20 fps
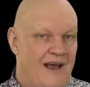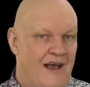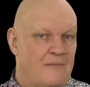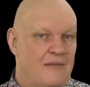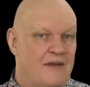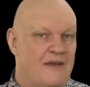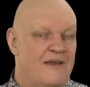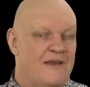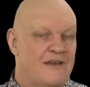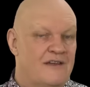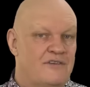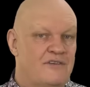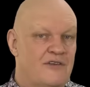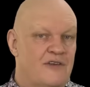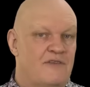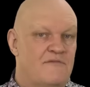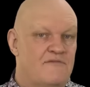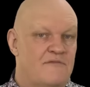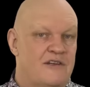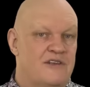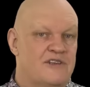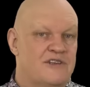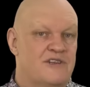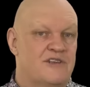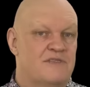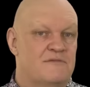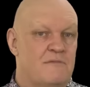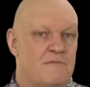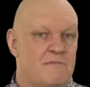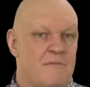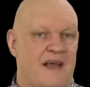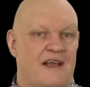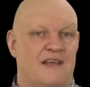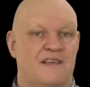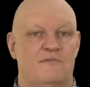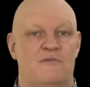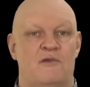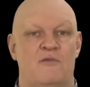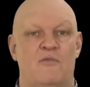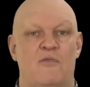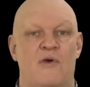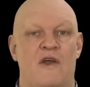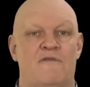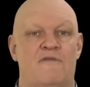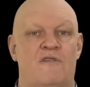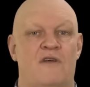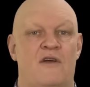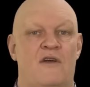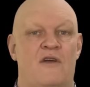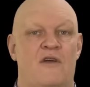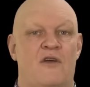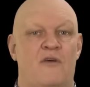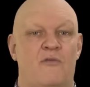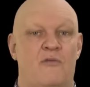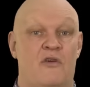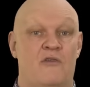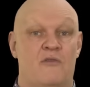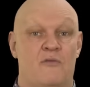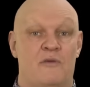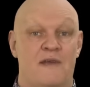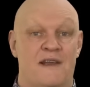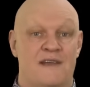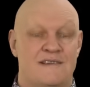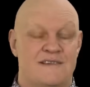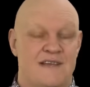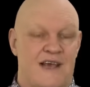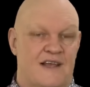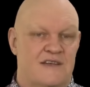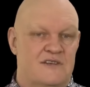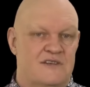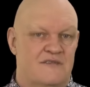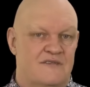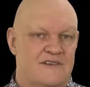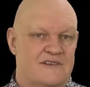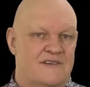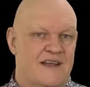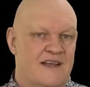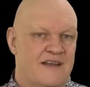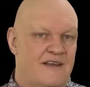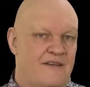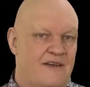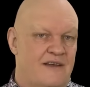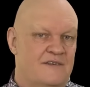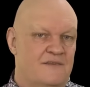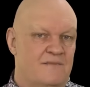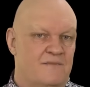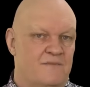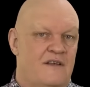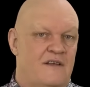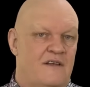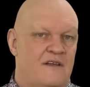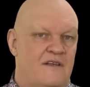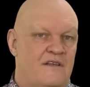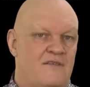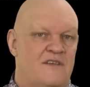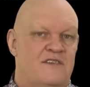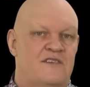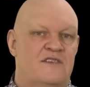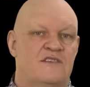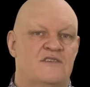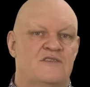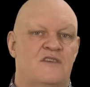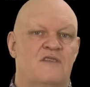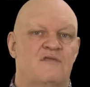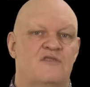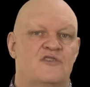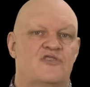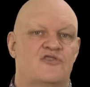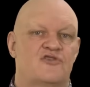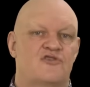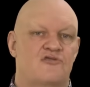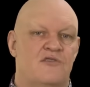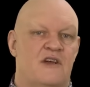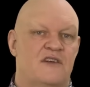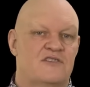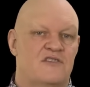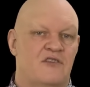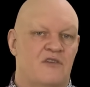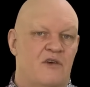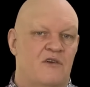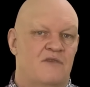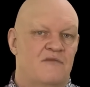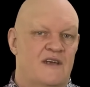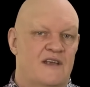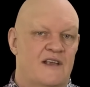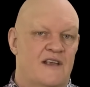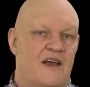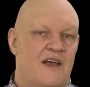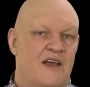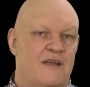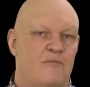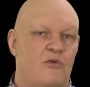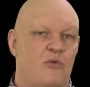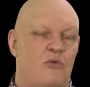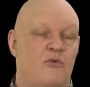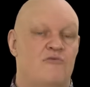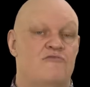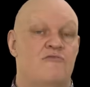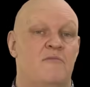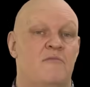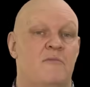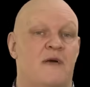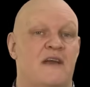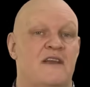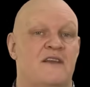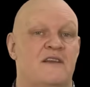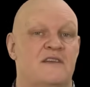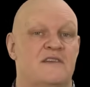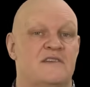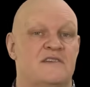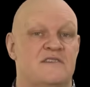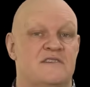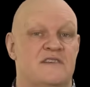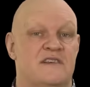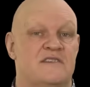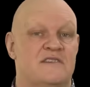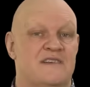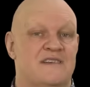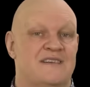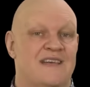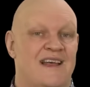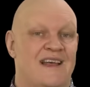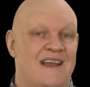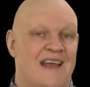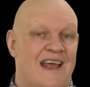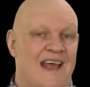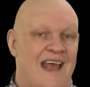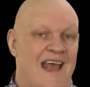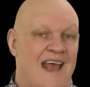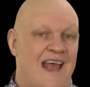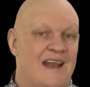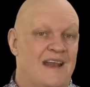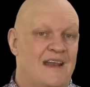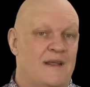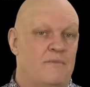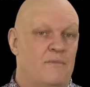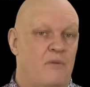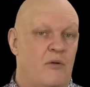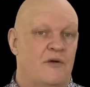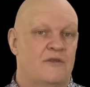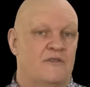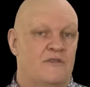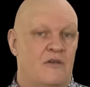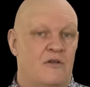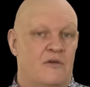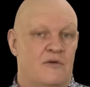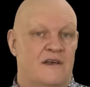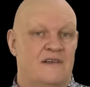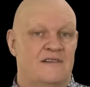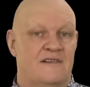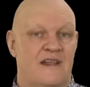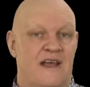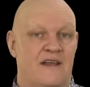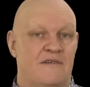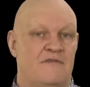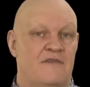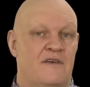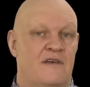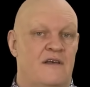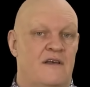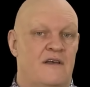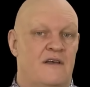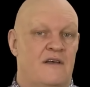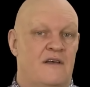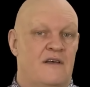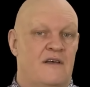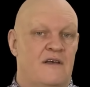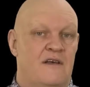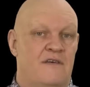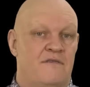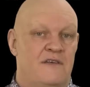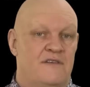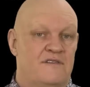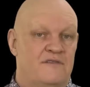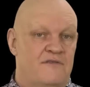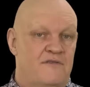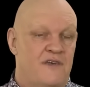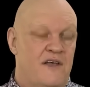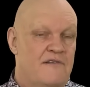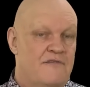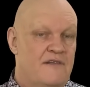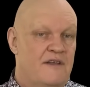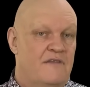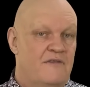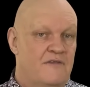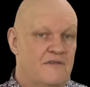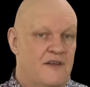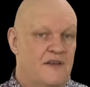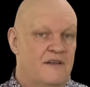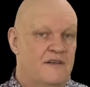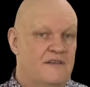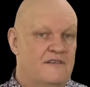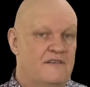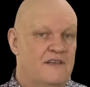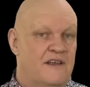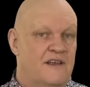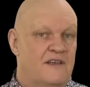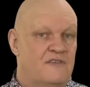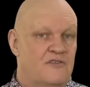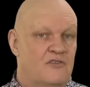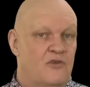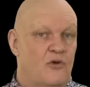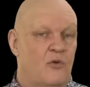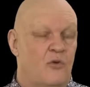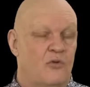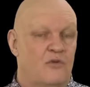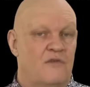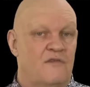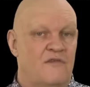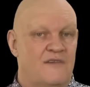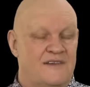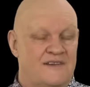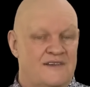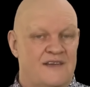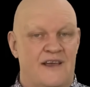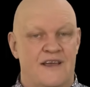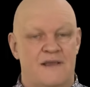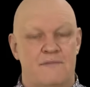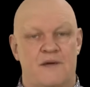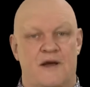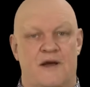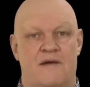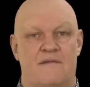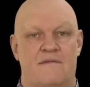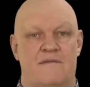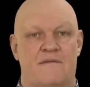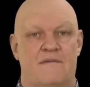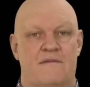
up until it reached its maximum width, where it would be attached to the satellite. This is so the stress along the cable would remain consistent at any point along its length. This varying thickness is called the taper.